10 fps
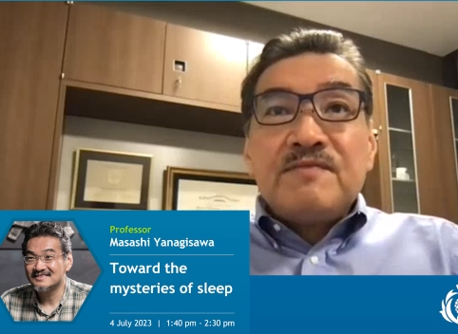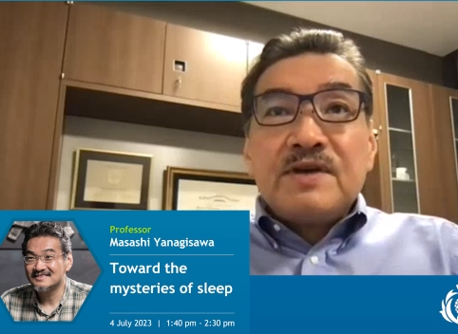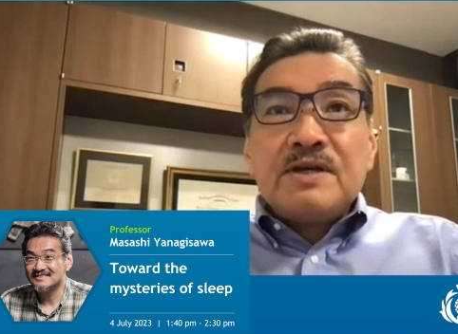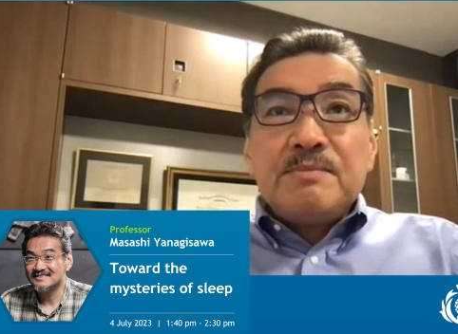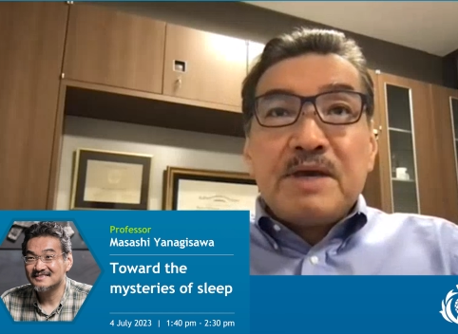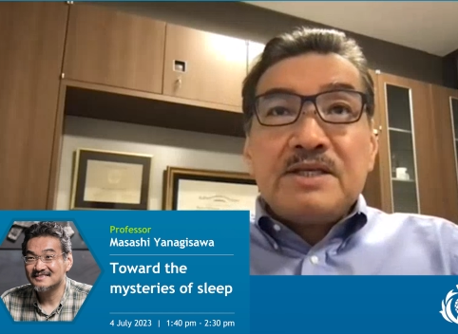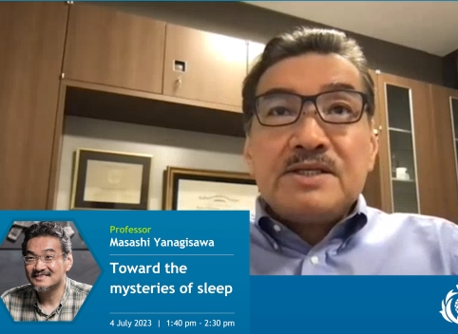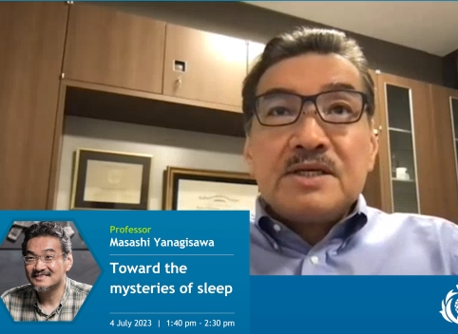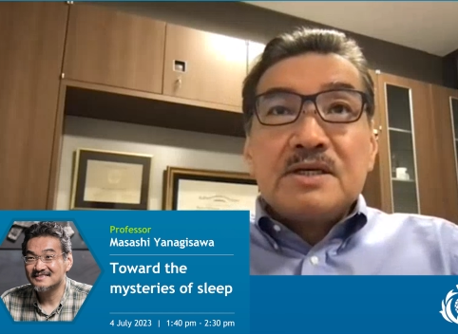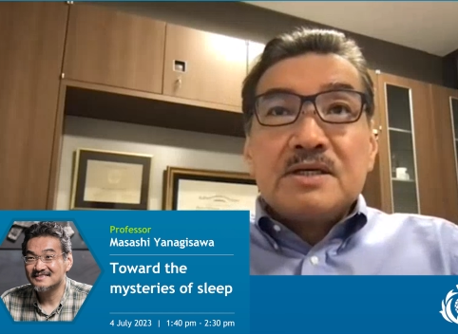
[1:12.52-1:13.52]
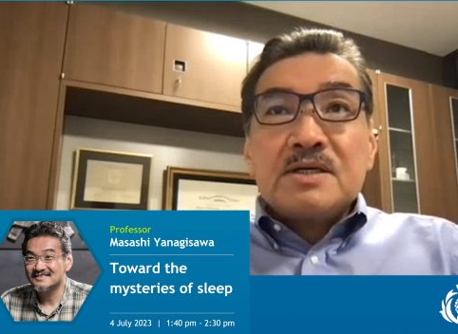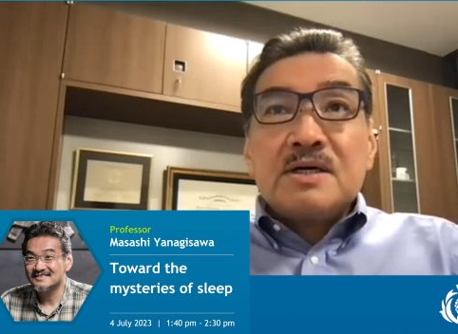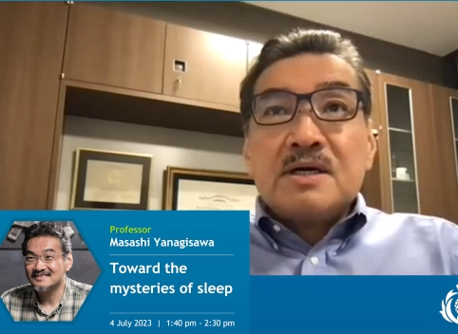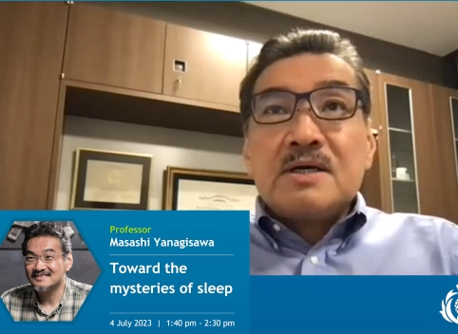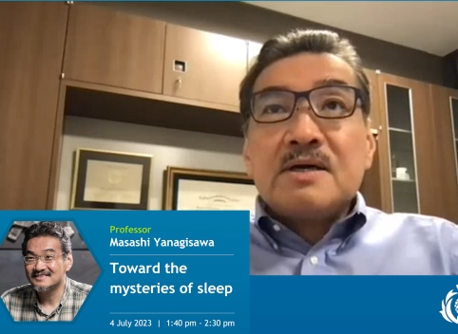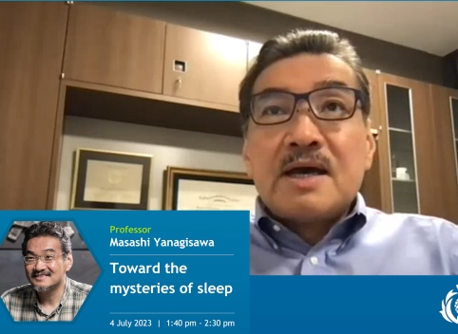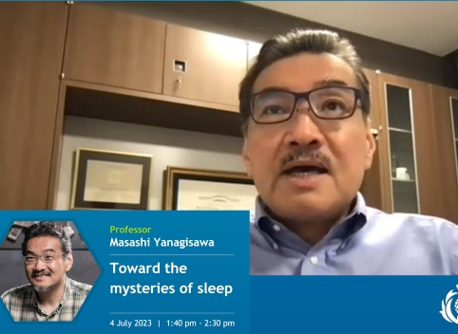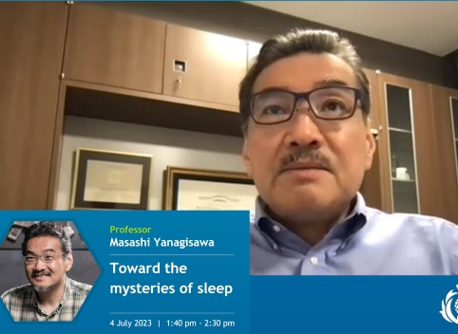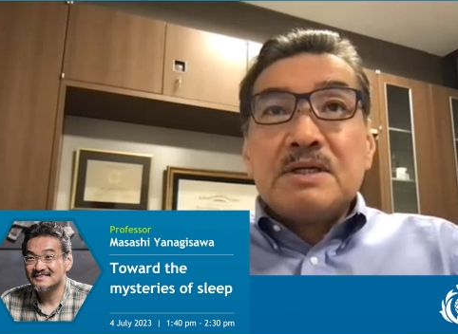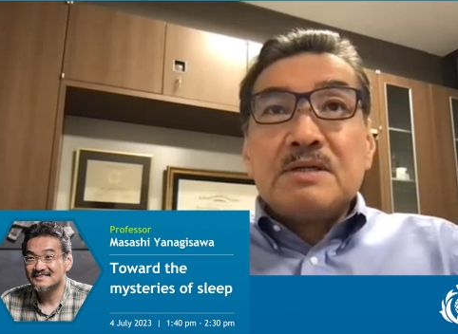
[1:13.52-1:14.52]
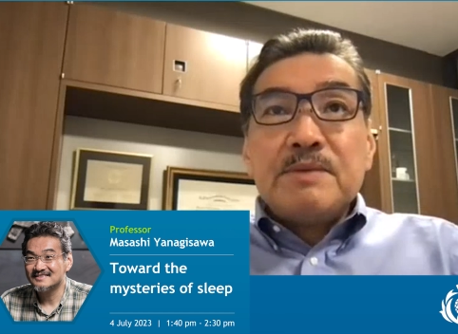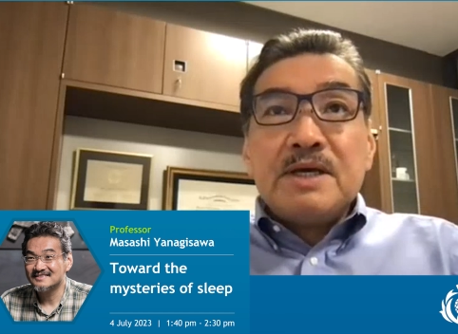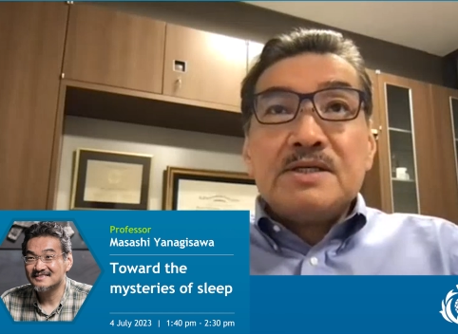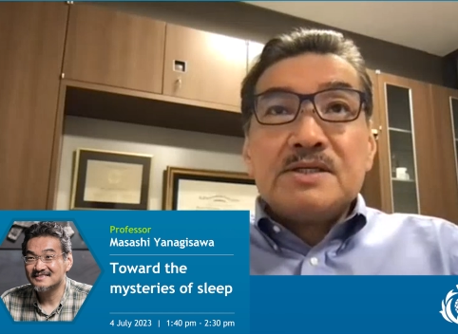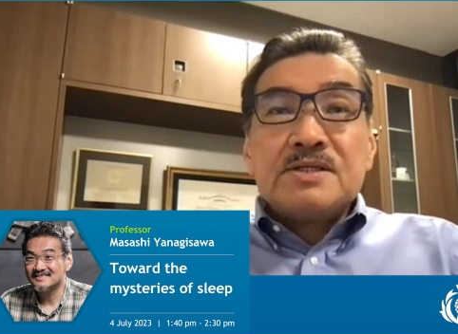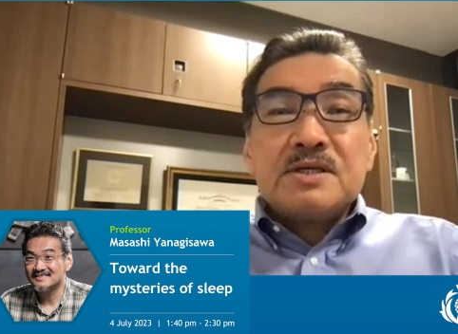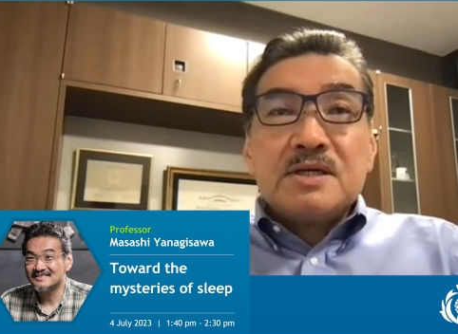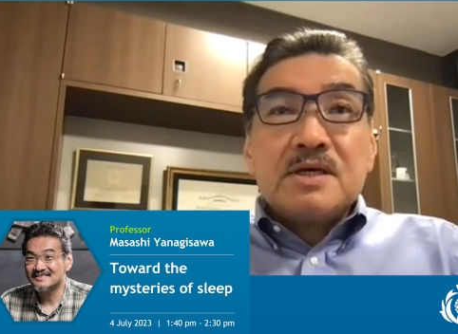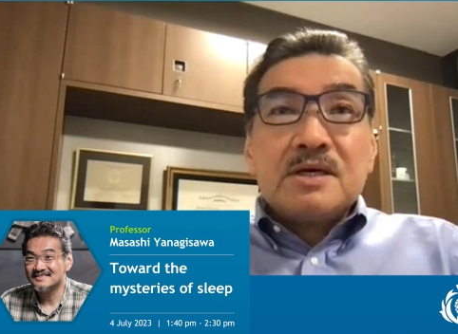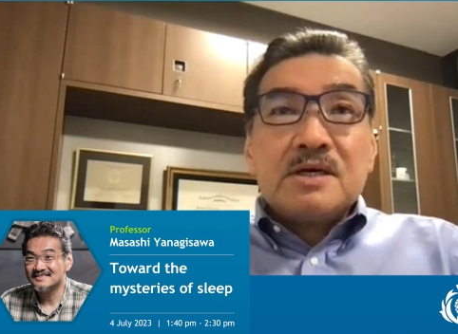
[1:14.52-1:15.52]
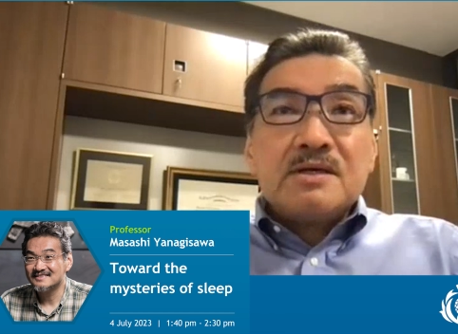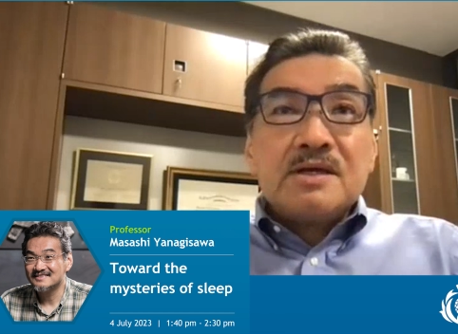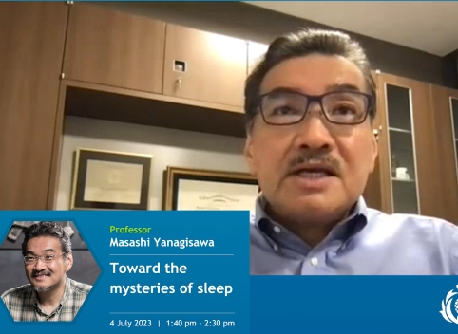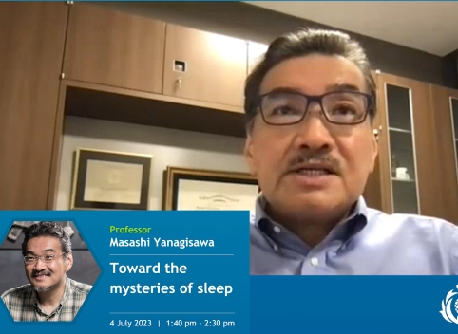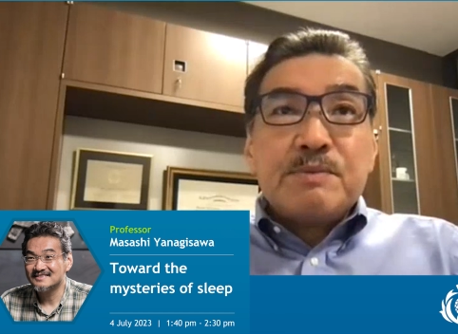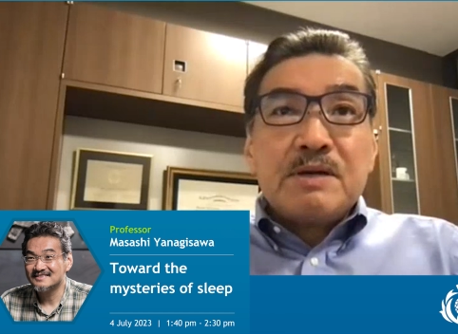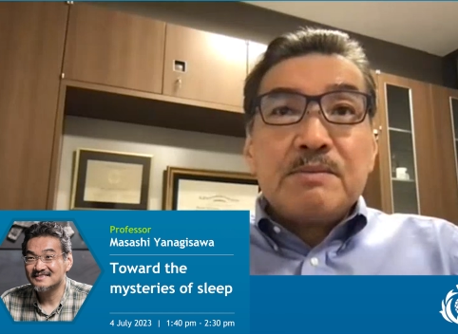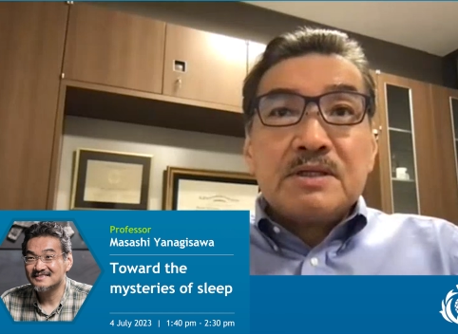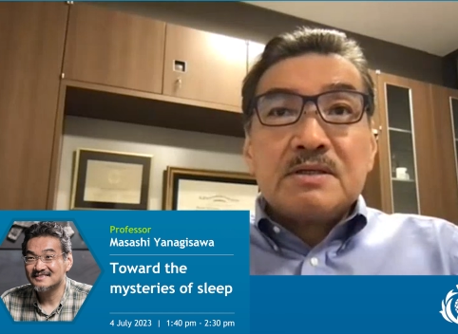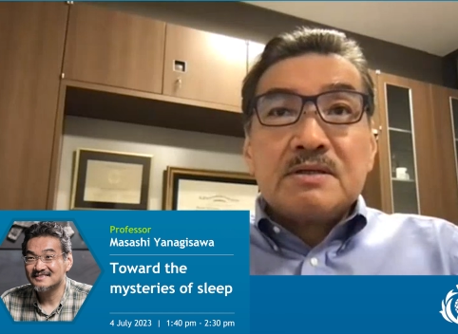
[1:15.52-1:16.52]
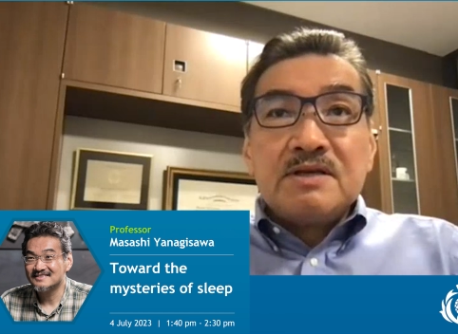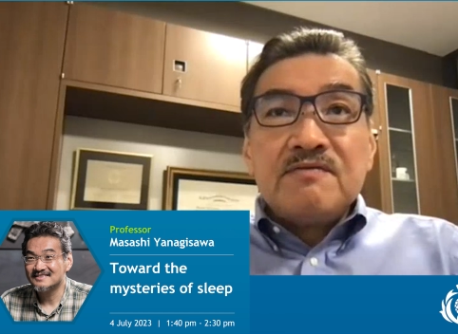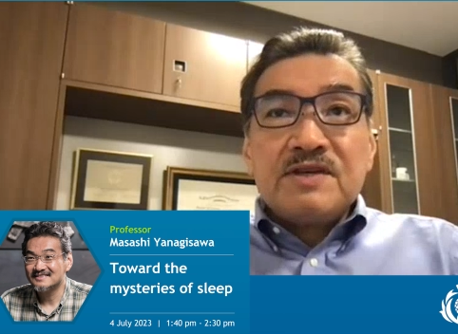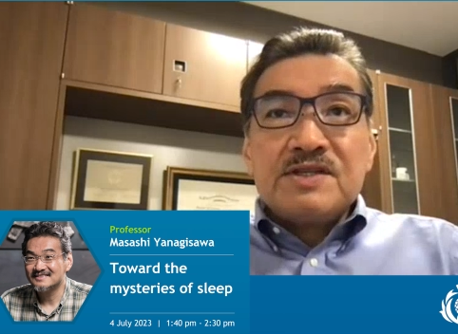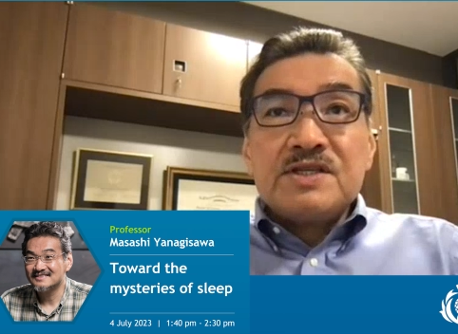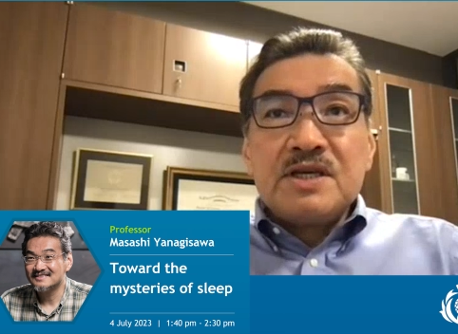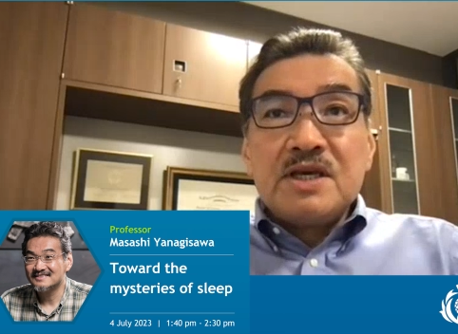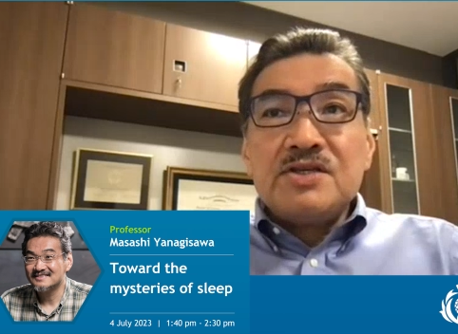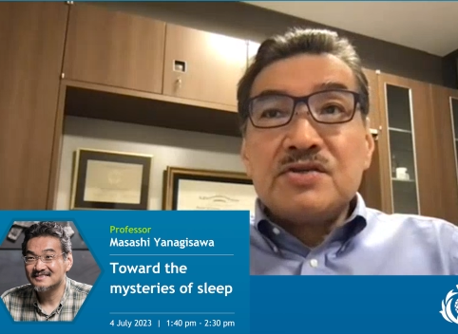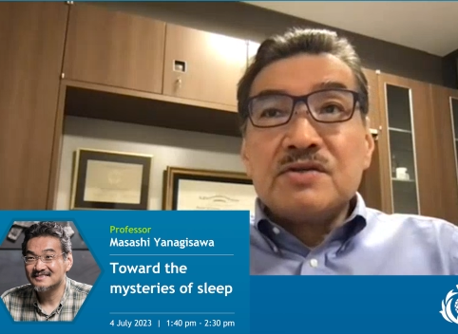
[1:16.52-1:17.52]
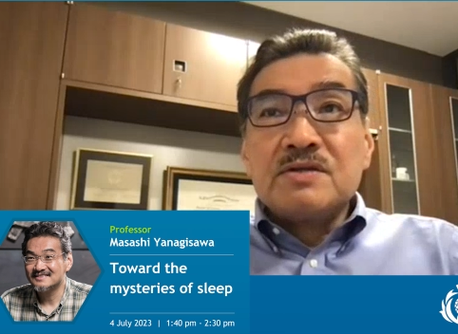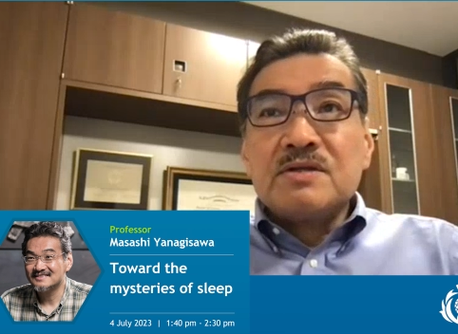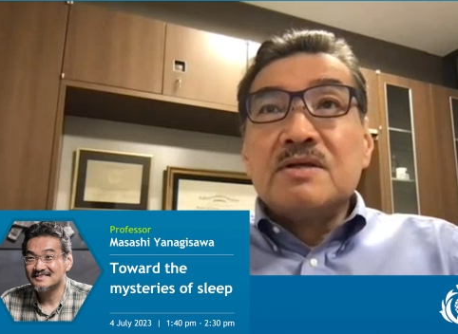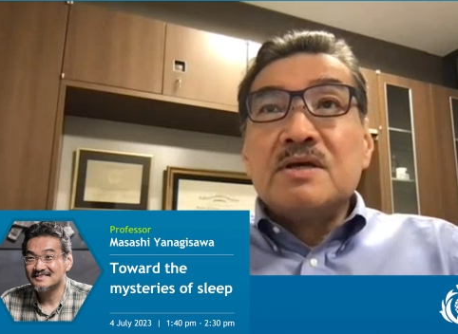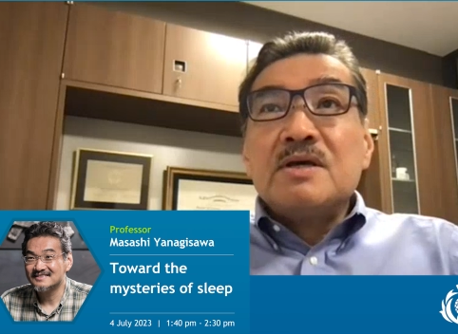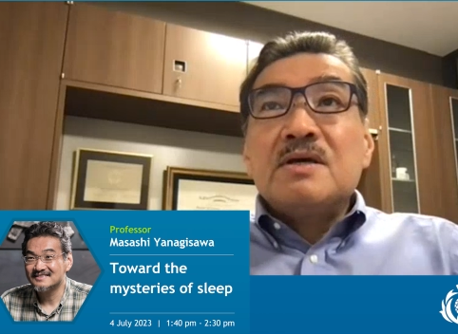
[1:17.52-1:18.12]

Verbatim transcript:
Speaker 1: very basic uh, animal-based uh, experimental investigation,